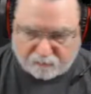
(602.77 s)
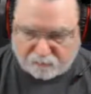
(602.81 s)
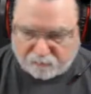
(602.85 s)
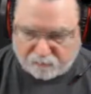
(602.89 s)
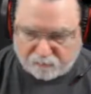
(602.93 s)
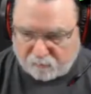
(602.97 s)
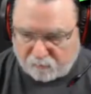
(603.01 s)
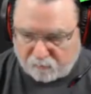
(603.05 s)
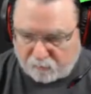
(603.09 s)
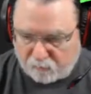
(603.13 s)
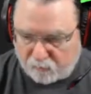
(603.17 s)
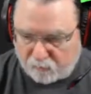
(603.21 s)

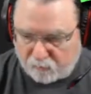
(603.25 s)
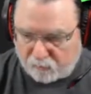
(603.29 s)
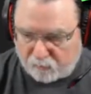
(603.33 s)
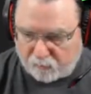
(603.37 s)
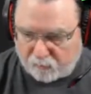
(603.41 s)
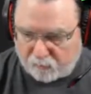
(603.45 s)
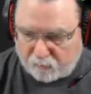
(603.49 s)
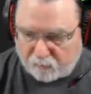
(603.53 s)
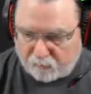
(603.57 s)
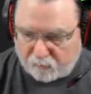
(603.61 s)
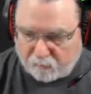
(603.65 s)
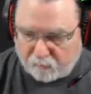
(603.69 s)
going to look
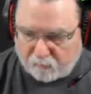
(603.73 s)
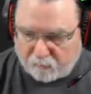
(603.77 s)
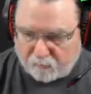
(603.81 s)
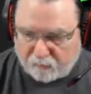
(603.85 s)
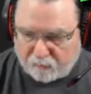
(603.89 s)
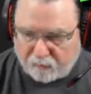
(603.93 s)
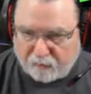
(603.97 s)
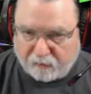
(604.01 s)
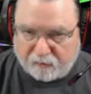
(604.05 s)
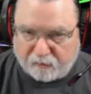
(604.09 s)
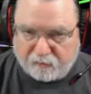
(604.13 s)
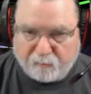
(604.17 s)
weird. I'm going to
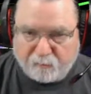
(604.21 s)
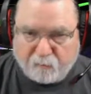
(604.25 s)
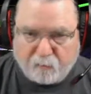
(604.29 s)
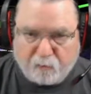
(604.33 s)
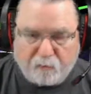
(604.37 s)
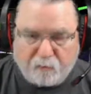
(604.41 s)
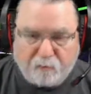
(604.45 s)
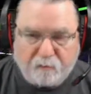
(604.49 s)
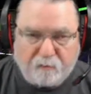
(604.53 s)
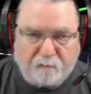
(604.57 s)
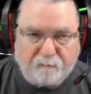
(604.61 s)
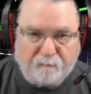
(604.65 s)
export
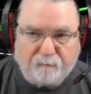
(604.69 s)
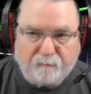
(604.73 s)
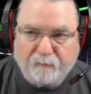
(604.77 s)
it.